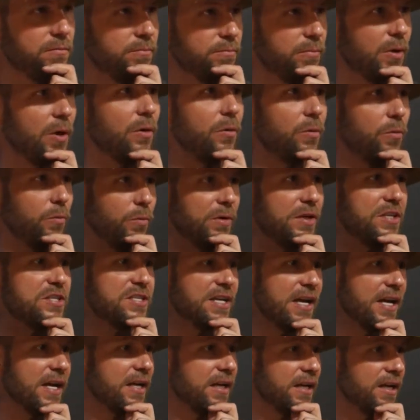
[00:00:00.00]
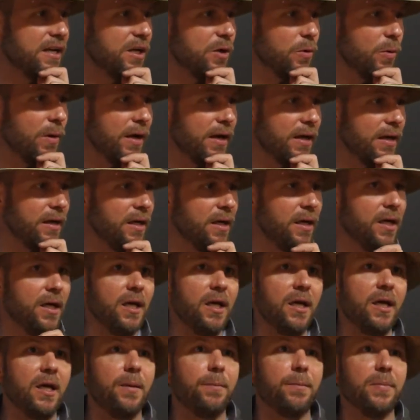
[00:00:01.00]
But we say it anyway,
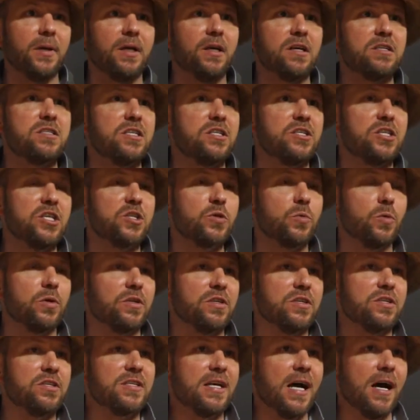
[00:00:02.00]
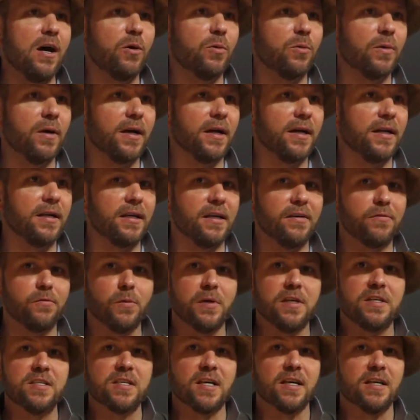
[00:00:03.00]
because it just wouldn't sound right if
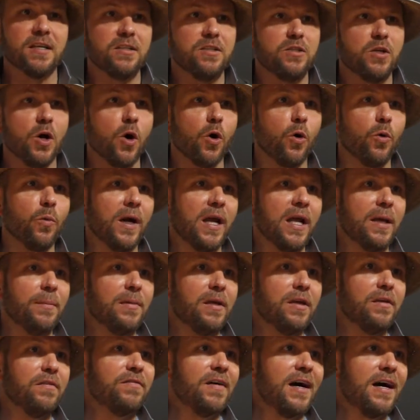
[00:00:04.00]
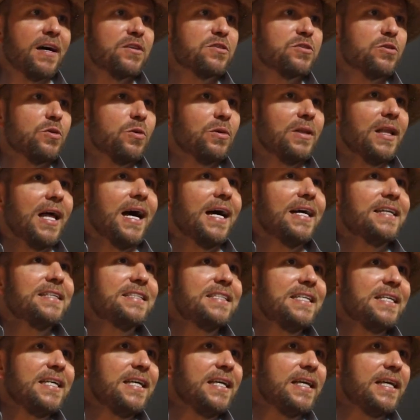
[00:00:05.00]
we said do, re, mi, fa, sol, la,
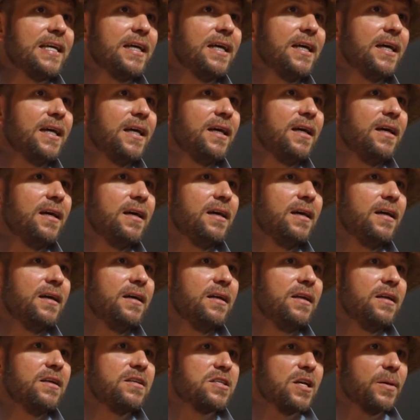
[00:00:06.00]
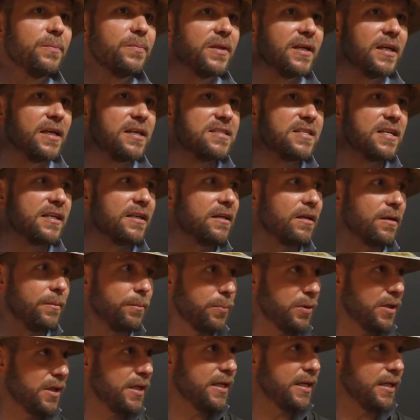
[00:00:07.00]
ti. Something is
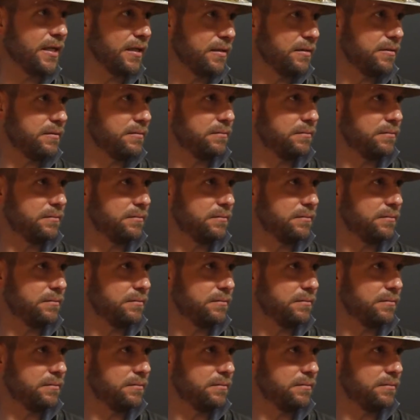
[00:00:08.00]
incomplete.